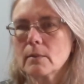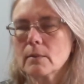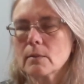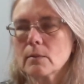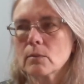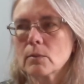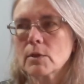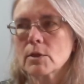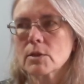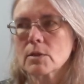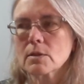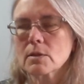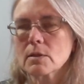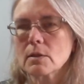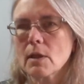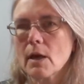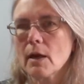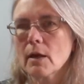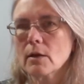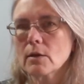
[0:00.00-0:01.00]
which is a
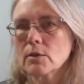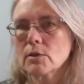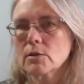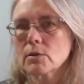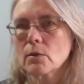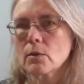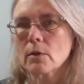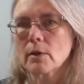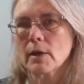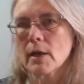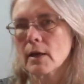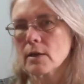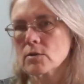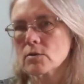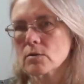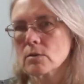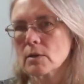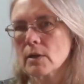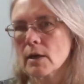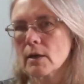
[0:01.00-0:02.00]
large or an
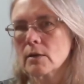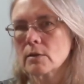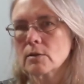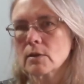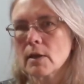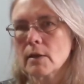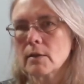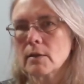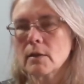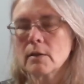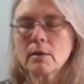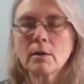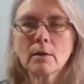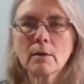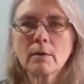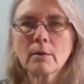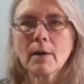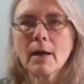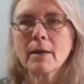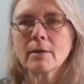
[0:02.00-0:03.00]
extra large.
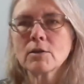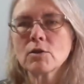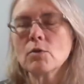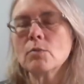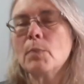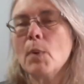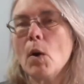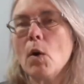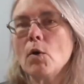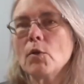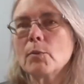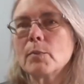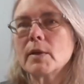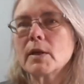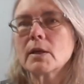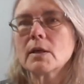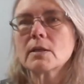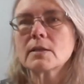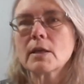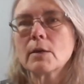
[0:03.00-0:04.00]
I do both
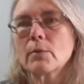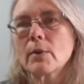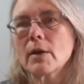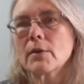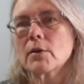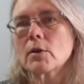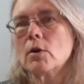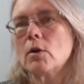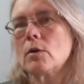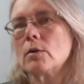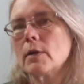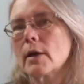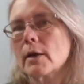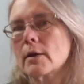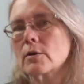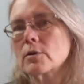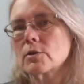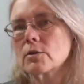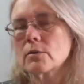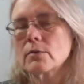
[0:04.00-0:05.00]
because I'd rather go
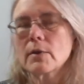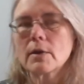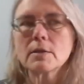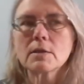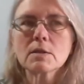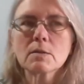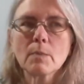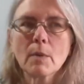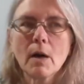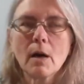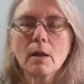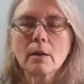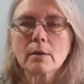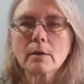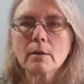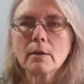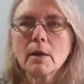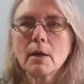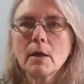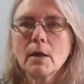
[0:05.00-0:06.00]
larger than
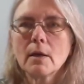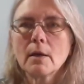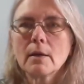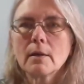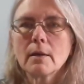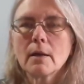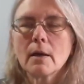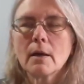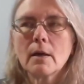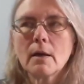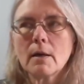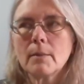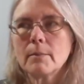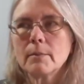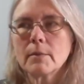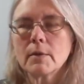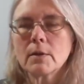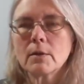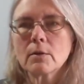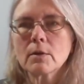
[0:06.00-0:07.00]
smaller,
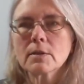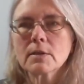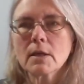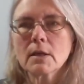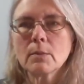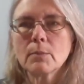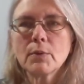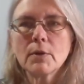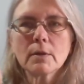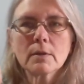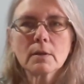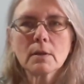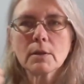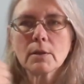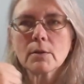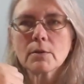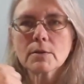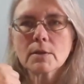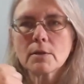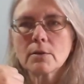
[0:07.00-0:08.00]
because I could put
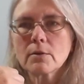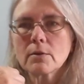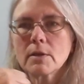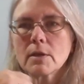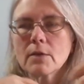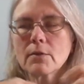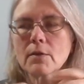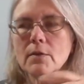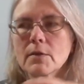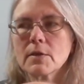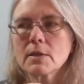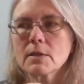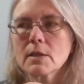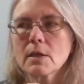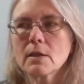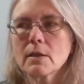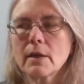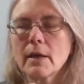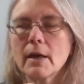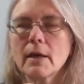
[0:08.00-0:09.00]
clothes underneath and things
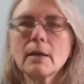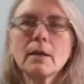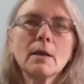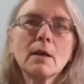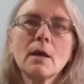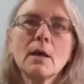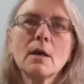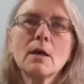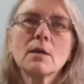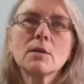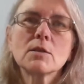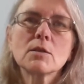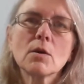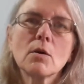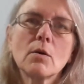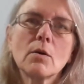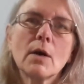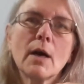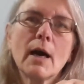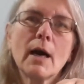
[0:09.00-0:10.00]
like that.
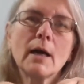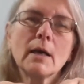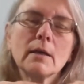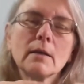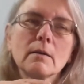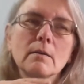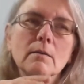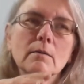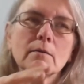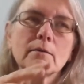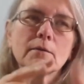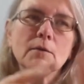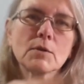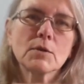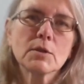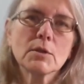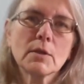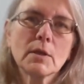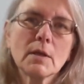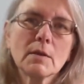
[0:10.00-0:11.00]
So I
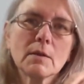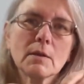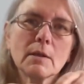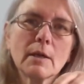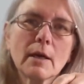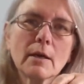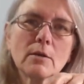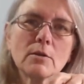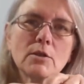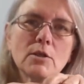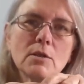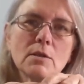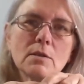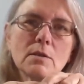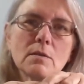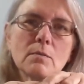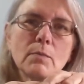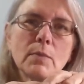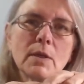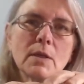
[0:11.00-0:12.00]
first look at the
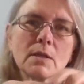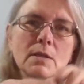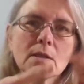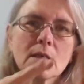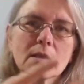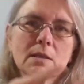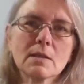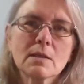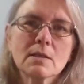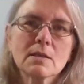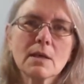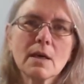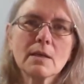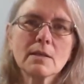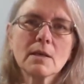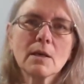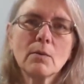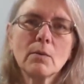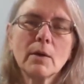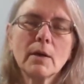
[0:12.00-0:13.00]
larges because that's the
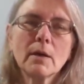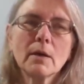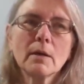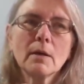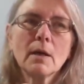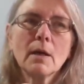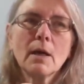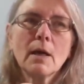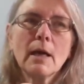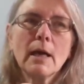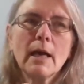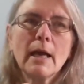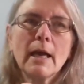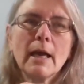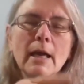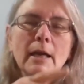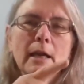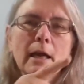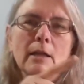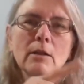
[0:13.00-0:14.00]
size I wear,
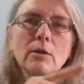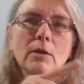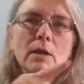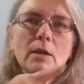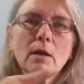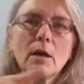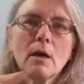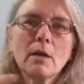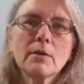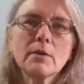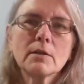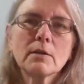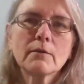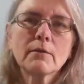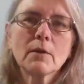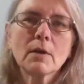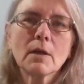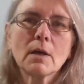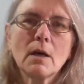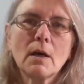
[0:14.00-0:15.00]
and I look at all the
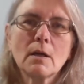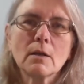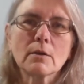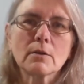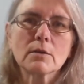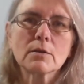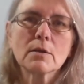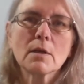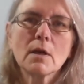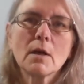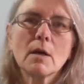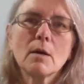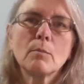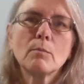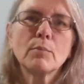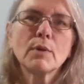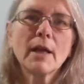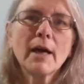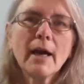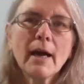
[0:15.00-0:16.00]
different colors.
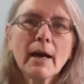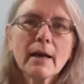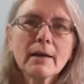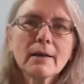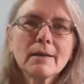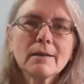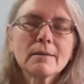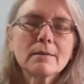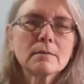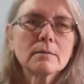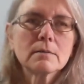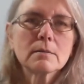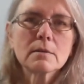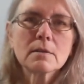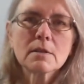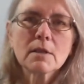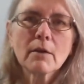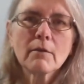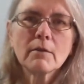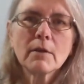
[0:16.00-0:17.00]
Black,
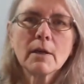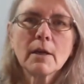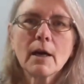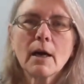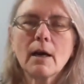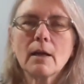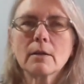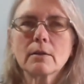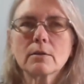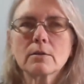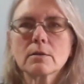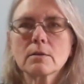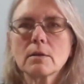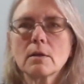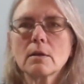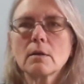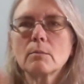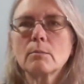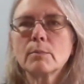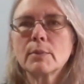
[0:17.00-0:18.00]
$70.
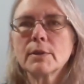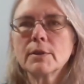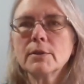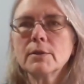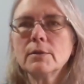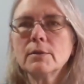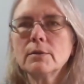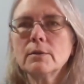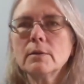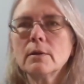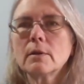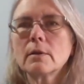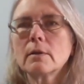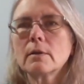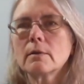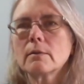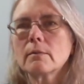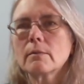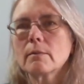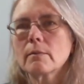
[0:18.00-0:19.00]
Blue,
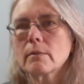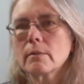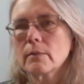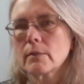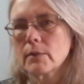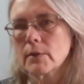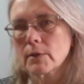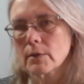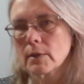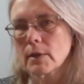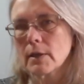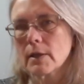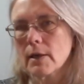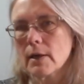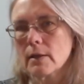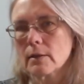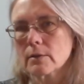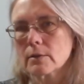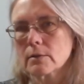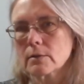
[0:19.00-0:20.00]

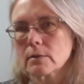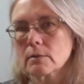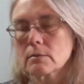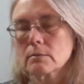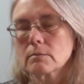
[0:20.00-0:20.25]
$30.